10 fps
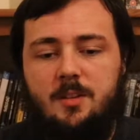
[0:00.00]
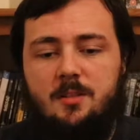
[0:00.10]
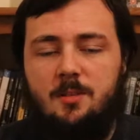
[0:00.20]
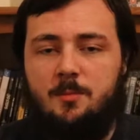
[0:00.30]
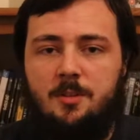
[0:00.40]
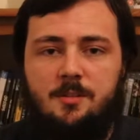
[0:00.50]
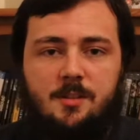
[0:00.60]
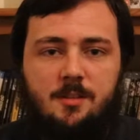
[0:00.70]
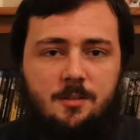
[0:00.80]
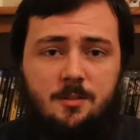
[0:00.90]
Tom Cruise
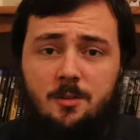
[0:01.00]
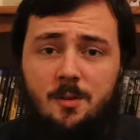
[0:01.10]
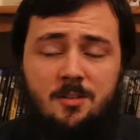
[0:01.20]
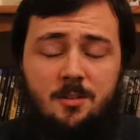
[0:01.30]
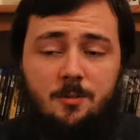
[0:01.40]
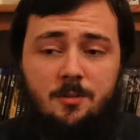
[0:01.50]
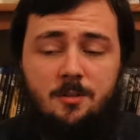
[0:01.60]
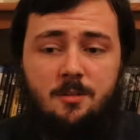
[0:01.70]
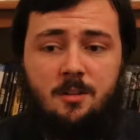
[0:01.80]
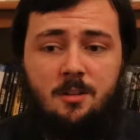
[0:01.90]
is this US soldier,
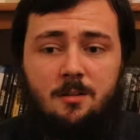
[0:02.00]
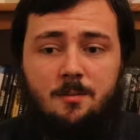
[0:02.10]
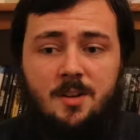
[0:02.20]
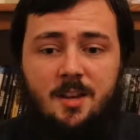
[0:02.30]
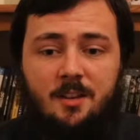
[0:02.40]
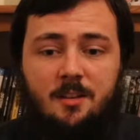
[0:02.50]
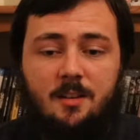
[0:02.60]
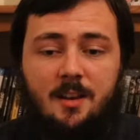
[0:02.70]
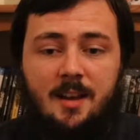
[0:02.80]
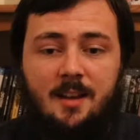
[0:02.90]
Nick,
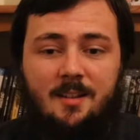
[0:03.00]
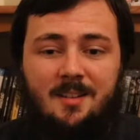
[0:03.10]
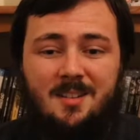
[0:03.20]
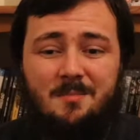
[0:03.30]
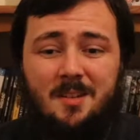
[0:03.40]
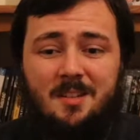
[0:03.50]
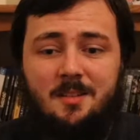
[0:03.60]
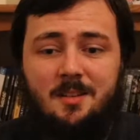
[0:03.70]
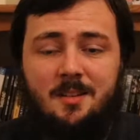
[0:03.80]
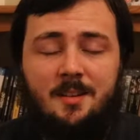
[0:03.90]
and
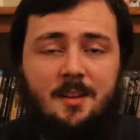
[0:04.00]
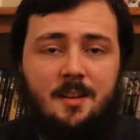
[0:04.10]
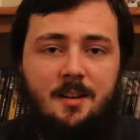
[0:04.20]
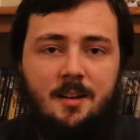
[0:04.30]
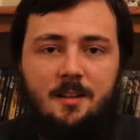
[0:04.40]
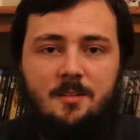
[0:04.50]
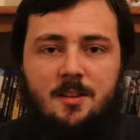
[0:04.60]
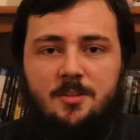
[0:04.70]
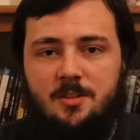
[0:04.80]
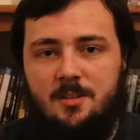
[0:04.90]
basically,
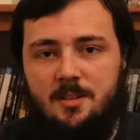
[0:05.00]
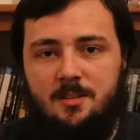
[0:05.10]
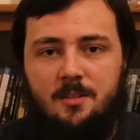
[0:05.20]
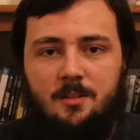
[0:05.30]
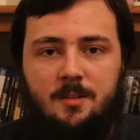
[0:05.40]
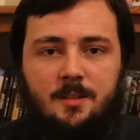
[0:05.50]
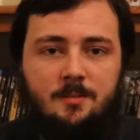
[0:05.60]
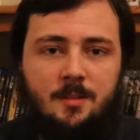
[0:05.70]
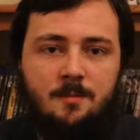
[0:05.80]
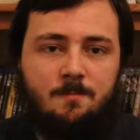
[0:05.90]
unintentionally,
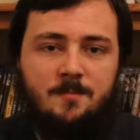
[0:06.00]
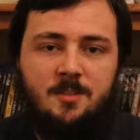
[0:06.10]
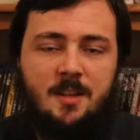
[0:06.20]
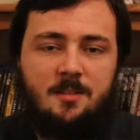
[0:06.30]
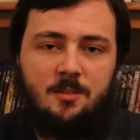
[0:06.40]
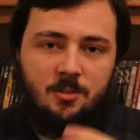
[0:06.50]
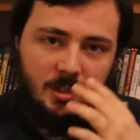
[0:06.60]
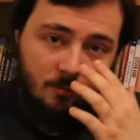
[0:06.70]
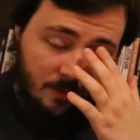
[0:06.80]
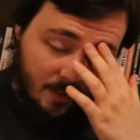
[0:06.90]
he sets this chain
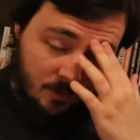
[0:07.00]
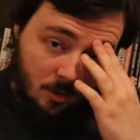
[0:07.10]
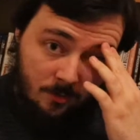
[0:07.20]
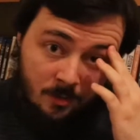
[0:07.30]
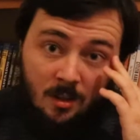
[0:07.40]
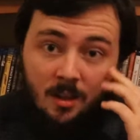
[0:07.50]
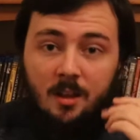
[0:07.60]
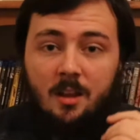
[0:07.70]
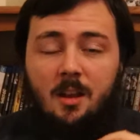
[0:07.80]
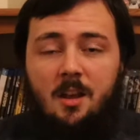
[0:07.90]
of events off
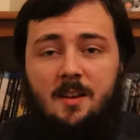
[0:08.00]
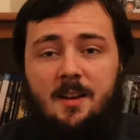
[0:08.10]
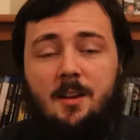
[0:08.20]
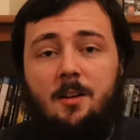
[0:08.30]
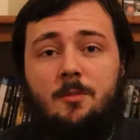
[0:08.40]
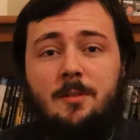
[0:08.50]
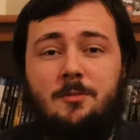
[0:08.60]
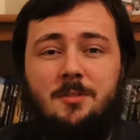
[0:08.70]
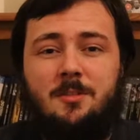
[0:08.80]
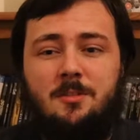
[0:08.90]
and
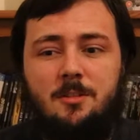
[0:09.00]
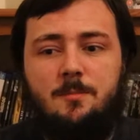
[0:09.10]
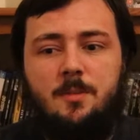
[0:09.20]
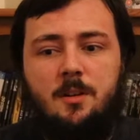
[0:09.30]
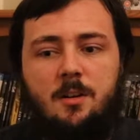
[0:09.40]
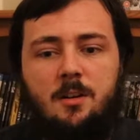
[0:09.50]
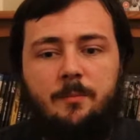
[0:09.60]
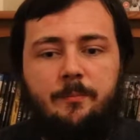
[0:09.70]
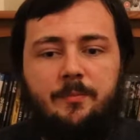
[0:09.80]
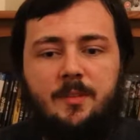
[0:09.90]
unravels this tomb.
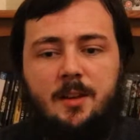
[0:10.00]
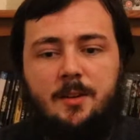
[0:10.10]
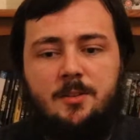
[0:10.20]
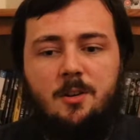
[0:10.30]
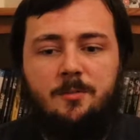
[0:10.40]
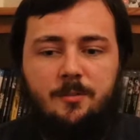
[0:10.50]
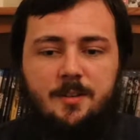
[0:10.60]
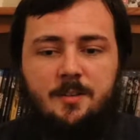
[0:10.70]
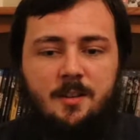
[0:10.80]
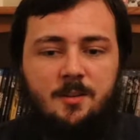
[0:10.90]
Now he's got a
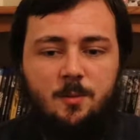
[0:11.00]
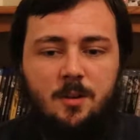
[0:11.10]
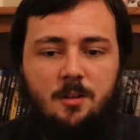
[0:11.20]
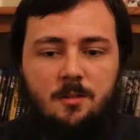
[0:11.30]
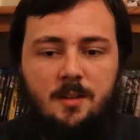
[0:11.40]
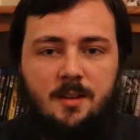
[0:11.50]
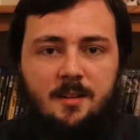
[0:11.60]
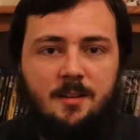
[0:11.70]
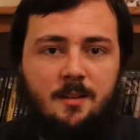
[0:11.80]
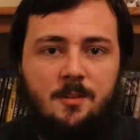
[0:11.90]
friend in it as well,
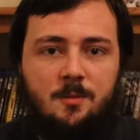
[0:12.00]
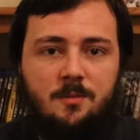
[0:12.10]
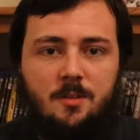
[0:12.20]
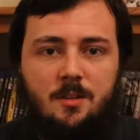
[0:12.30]
and he goes with,